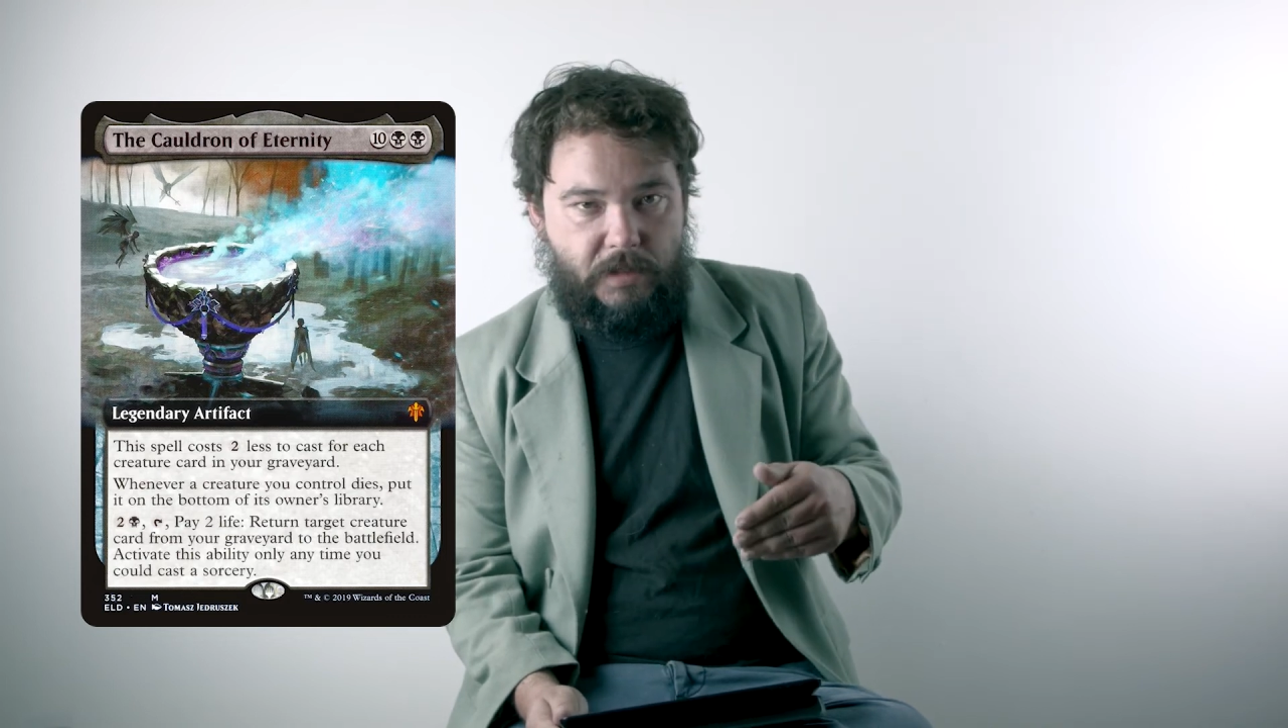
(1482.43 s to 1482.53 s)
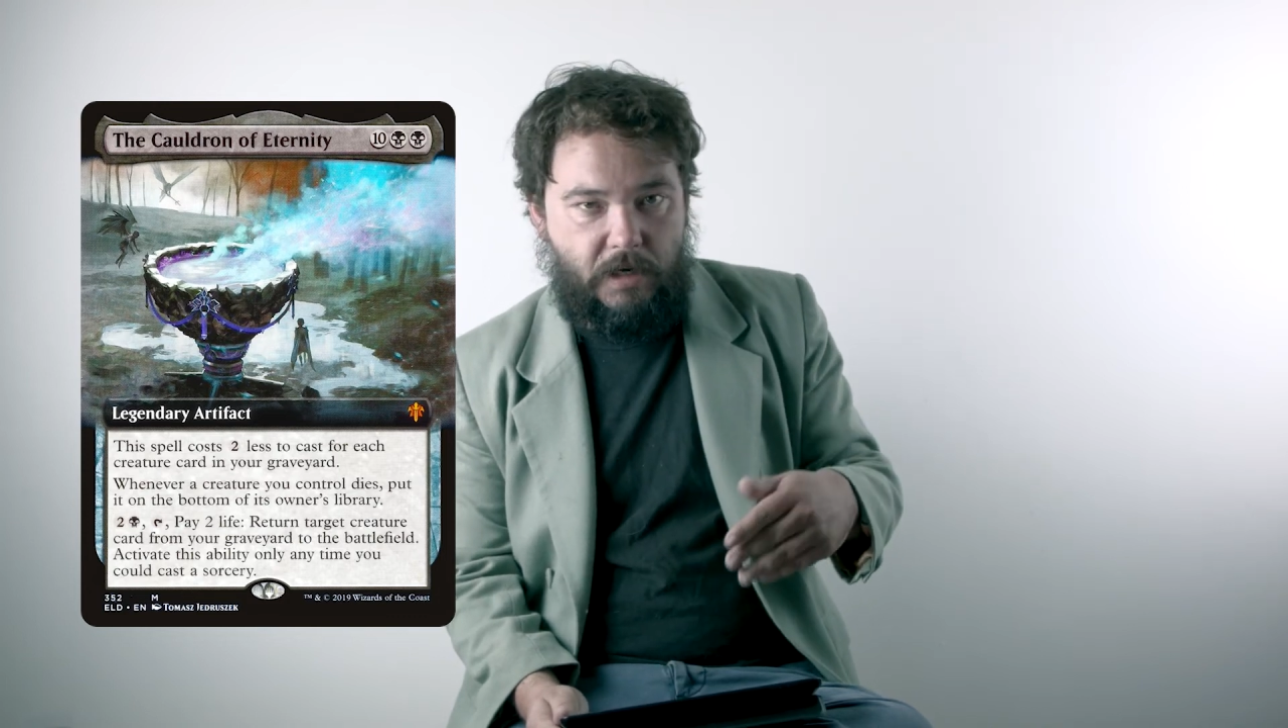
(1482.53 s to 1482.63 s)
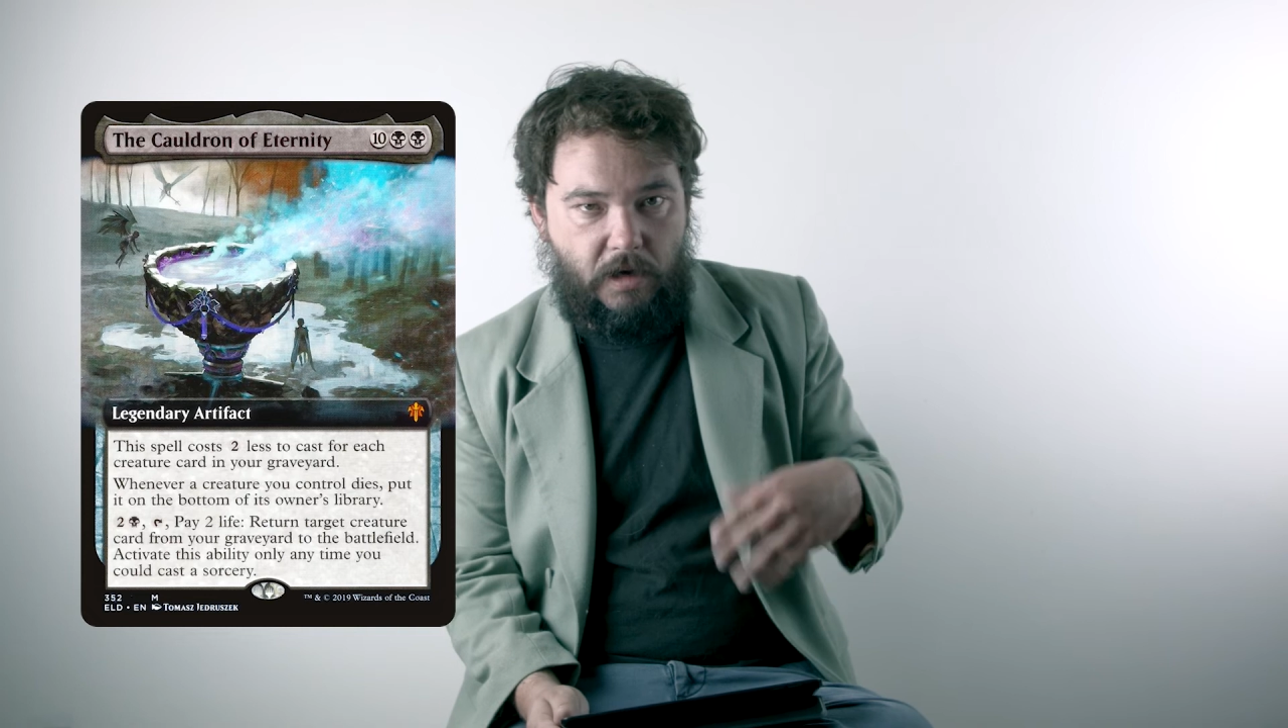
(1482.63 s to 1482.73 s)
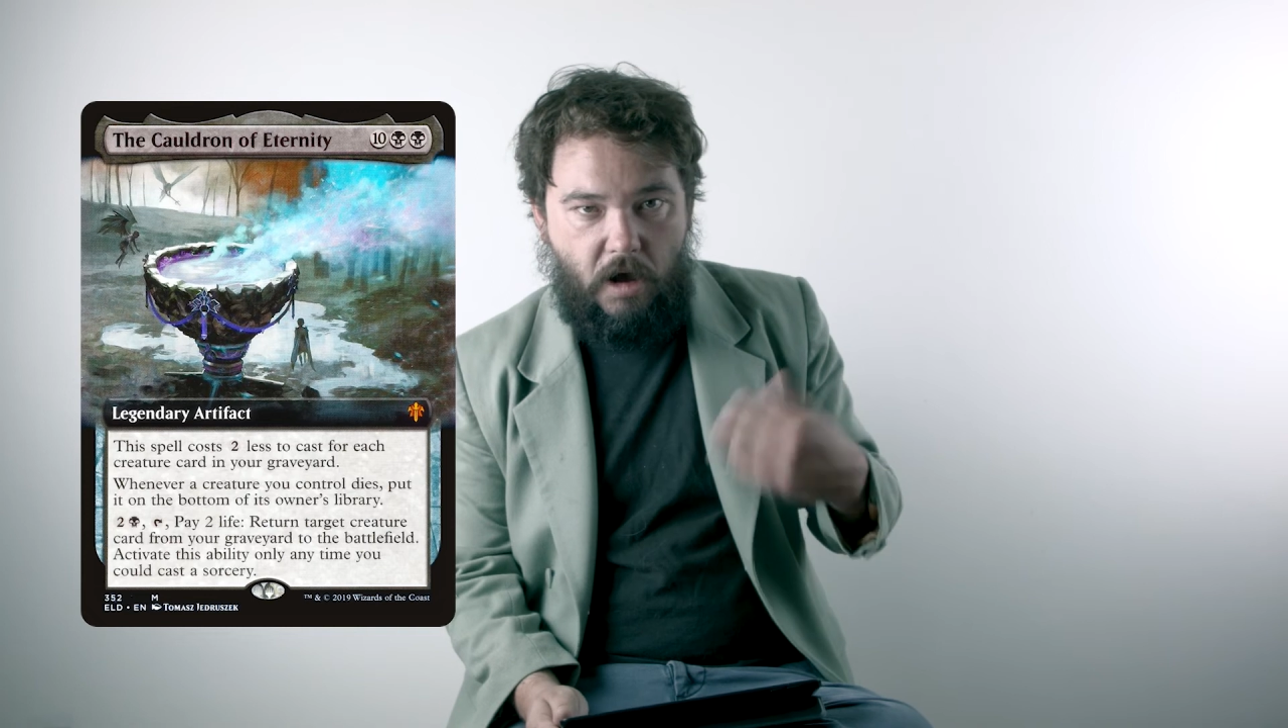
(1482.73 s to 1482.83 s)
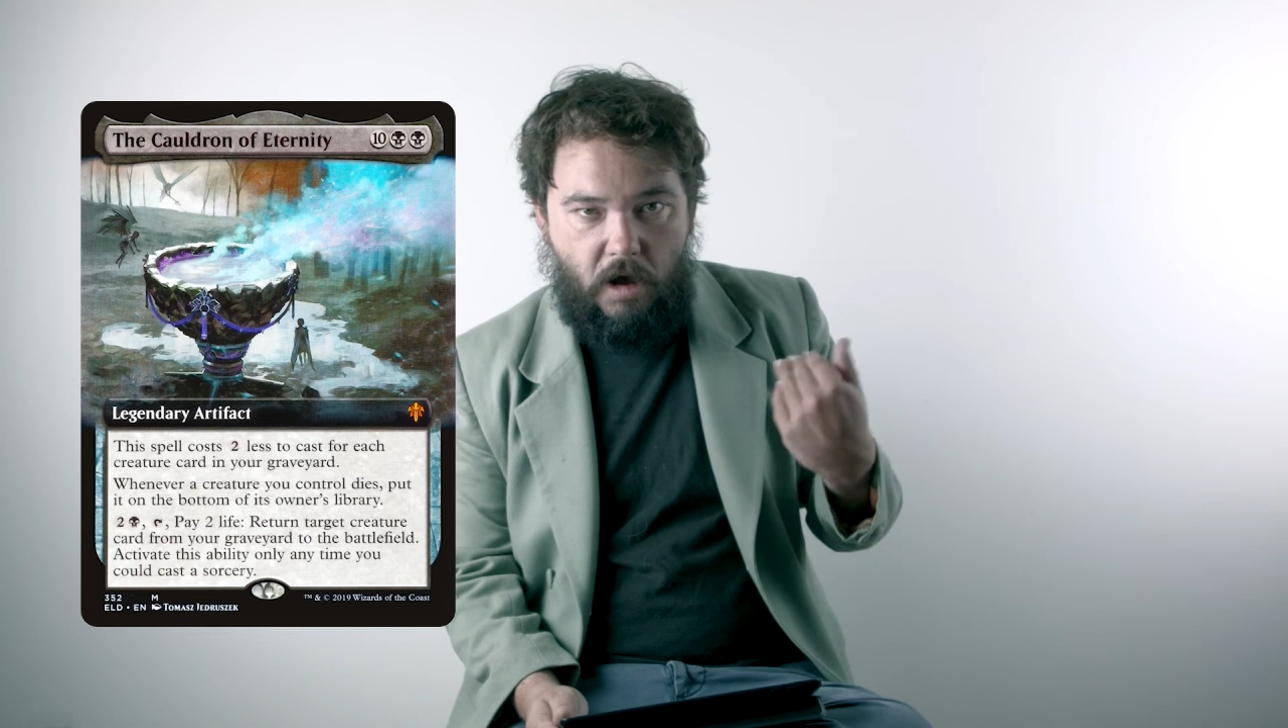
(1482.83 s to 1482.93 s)

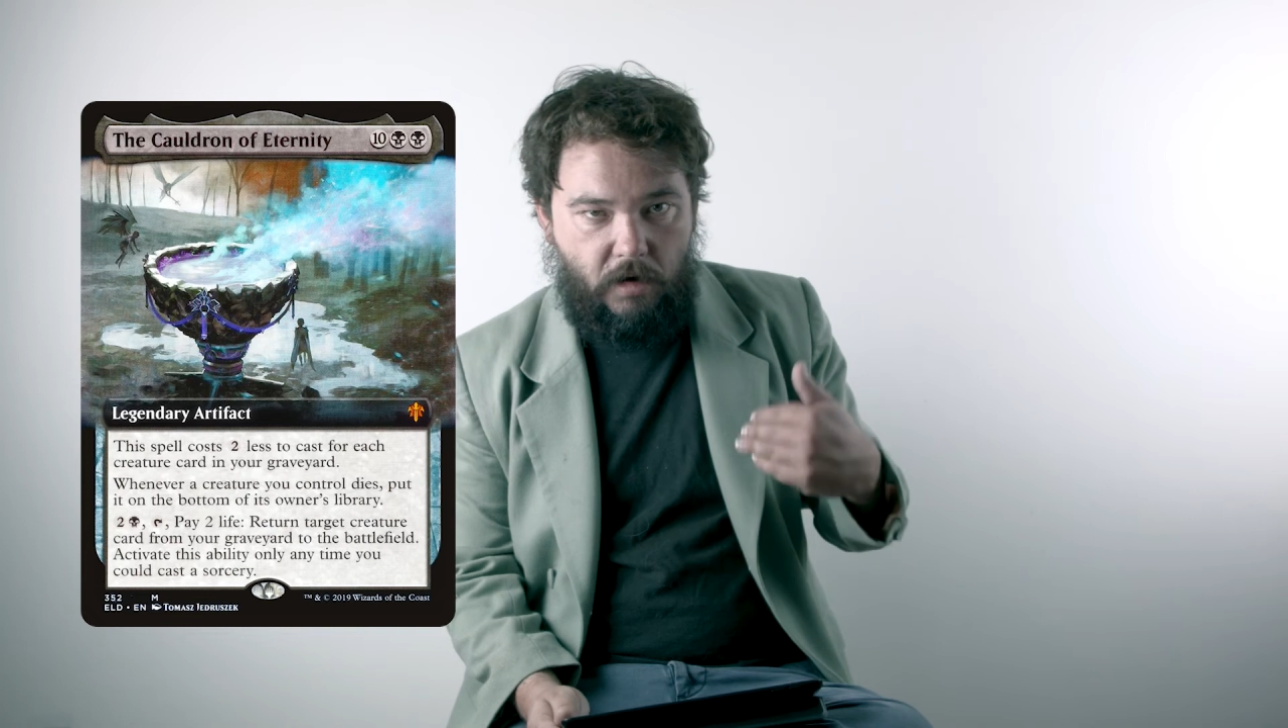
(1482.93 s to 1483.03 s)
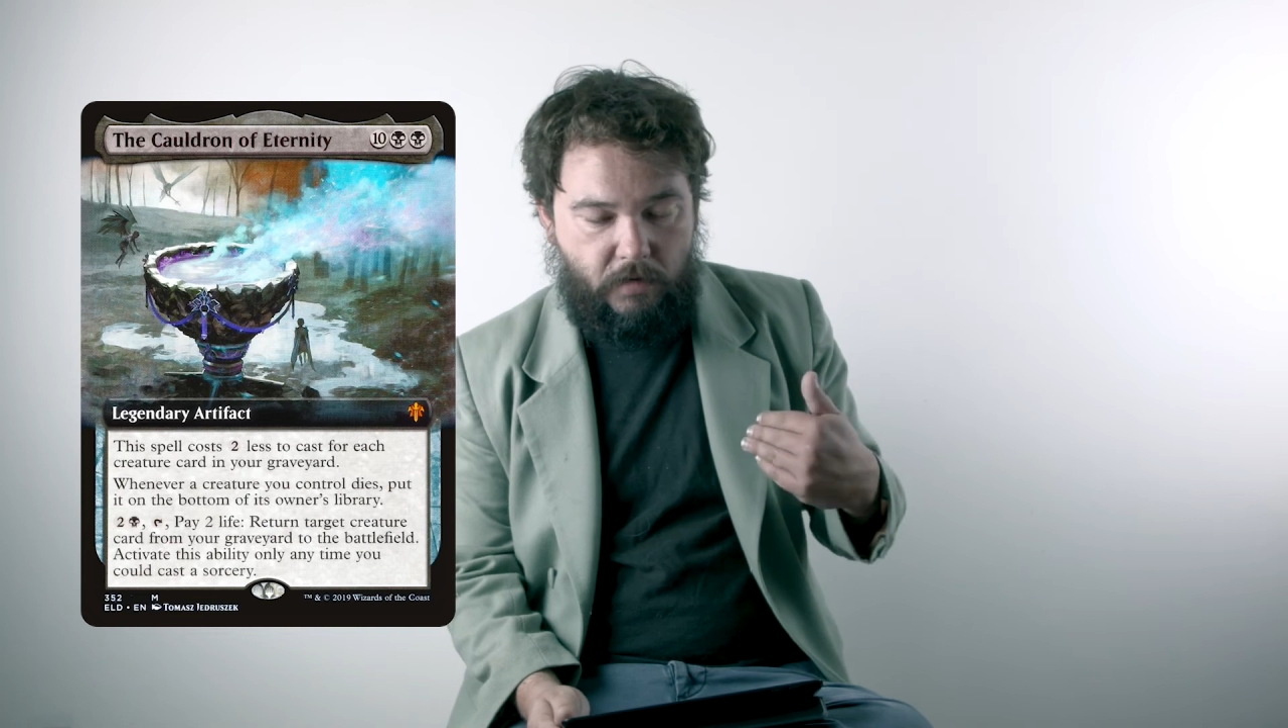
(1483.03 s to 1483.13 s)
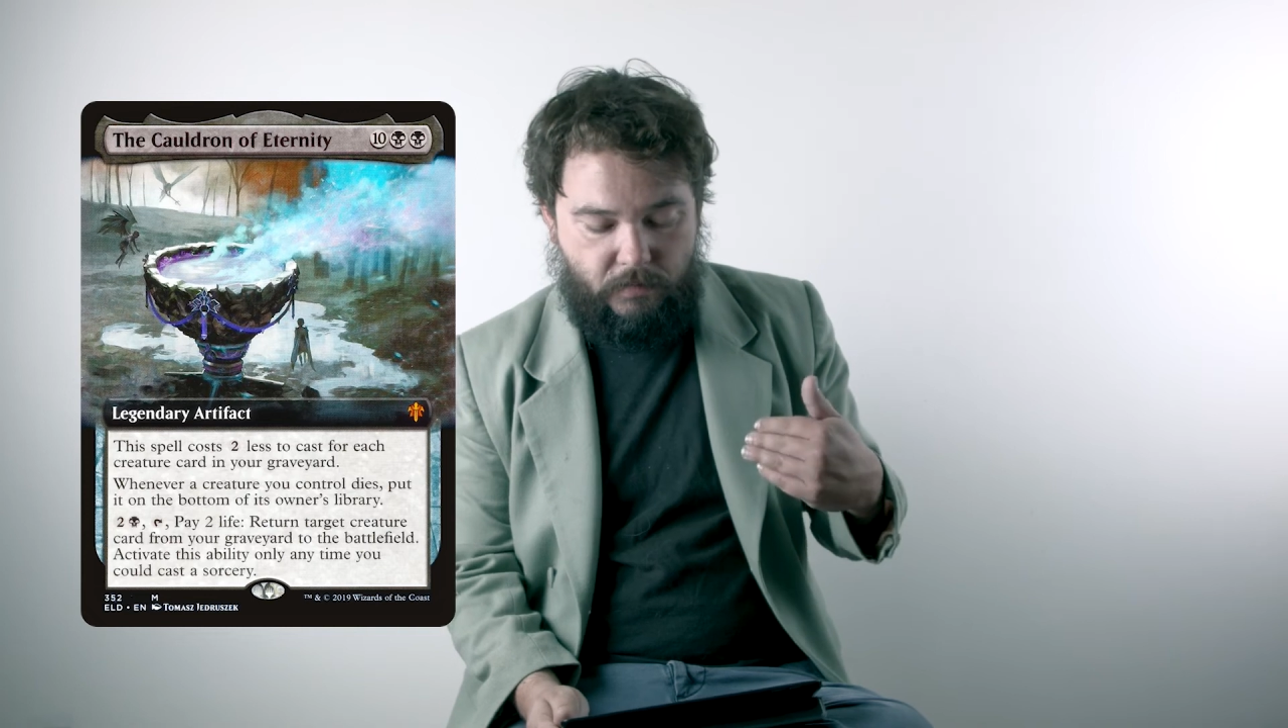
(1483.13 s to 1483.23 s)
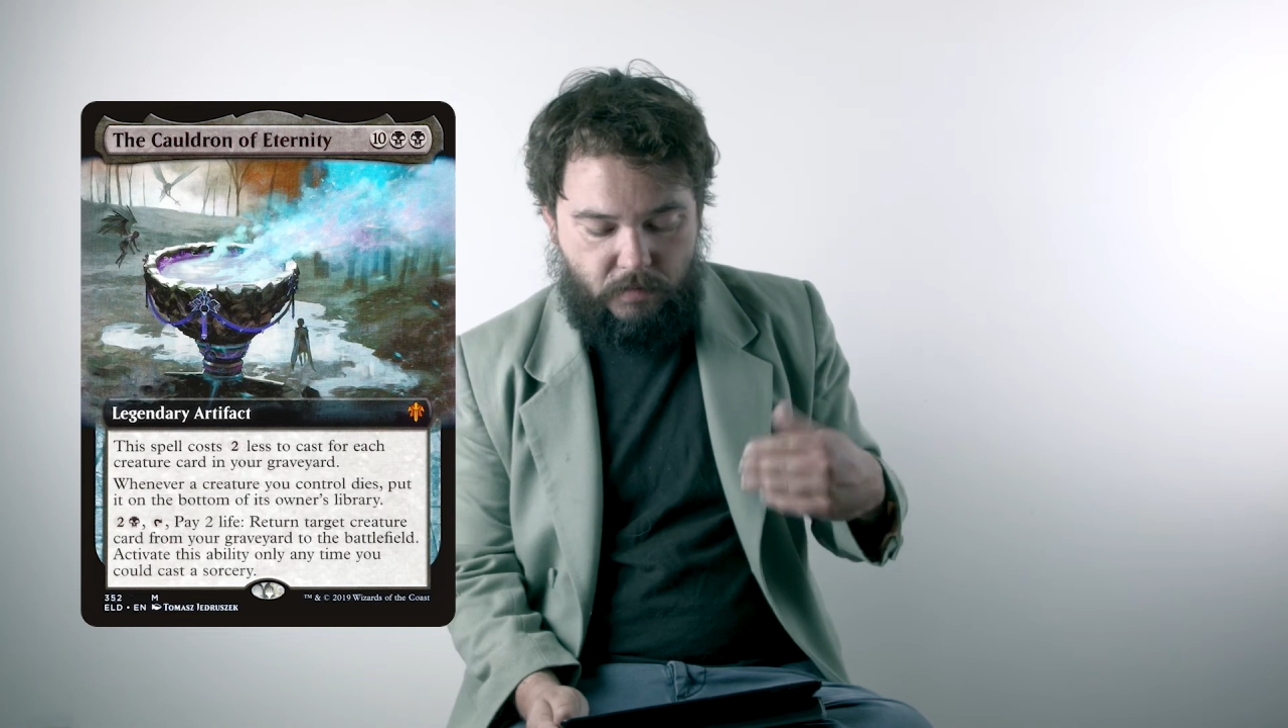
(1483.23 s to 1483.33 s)
getting hung